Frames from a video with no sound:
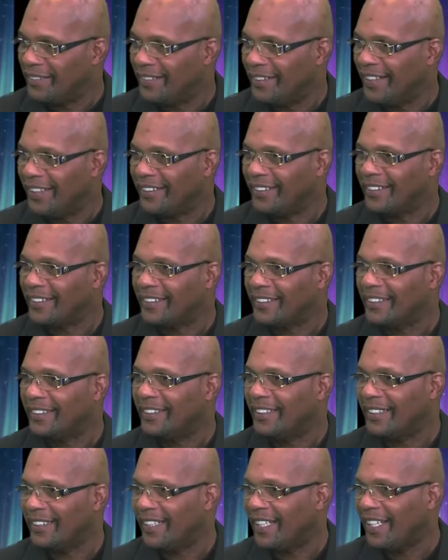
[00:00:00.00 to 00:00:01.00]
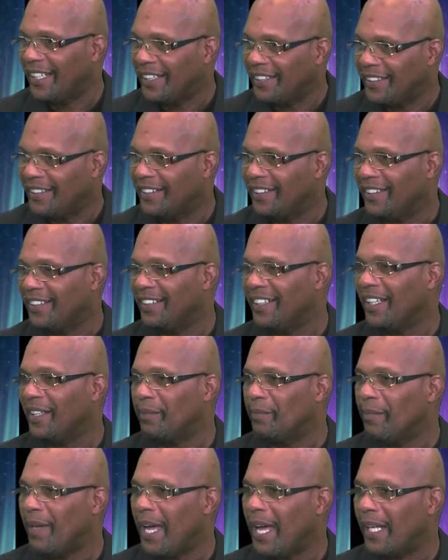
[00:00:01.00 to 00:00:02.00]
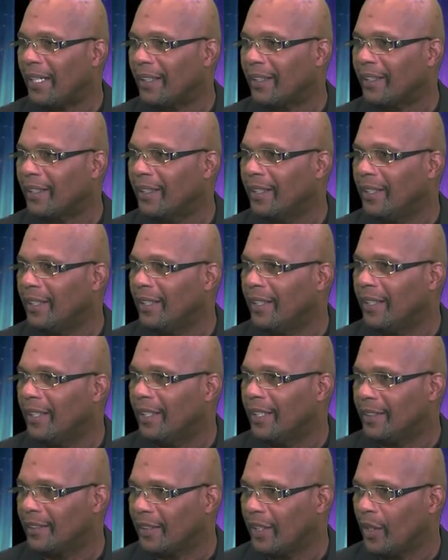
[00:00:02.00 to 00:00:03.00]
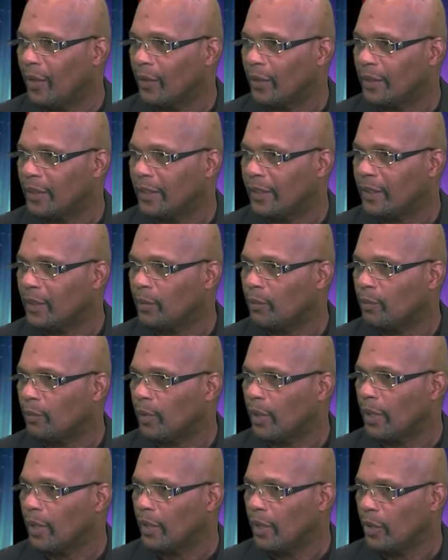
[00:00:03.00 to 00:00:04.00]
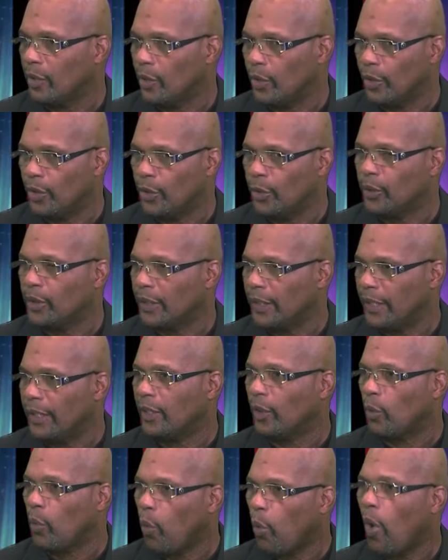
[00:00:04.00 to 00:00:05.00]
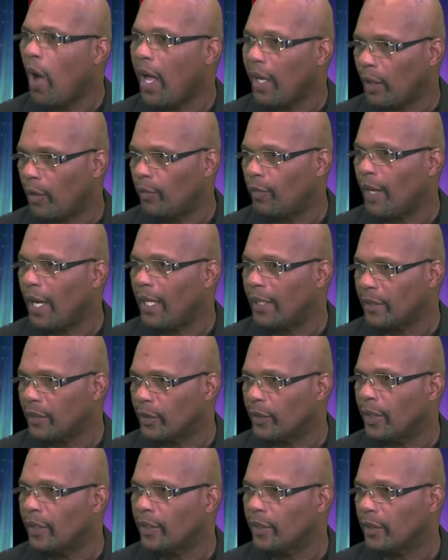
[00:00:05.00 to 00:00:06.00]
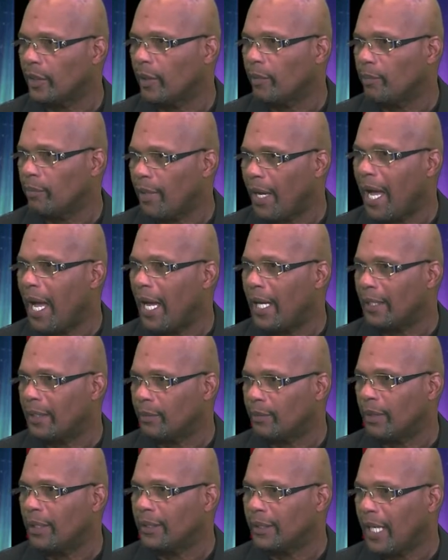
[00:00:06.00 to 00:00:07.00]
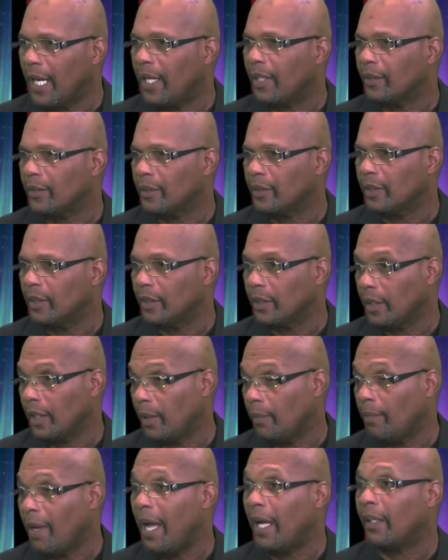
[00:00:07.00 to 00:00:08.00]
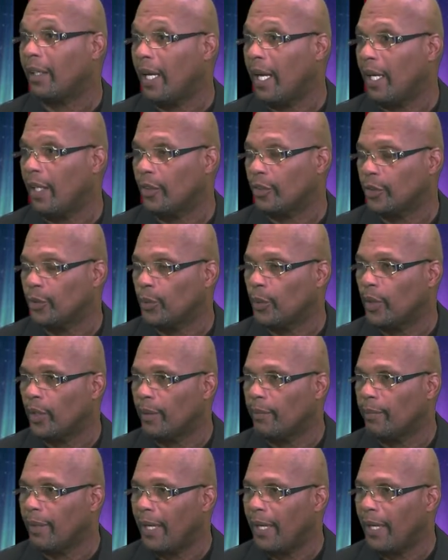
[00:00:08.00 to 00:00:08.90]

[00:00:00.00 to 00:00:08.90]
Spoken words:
understood that. It doesn't matter as long as you're using it to qualify so that you can buy as much house or the amount of house you want to buy.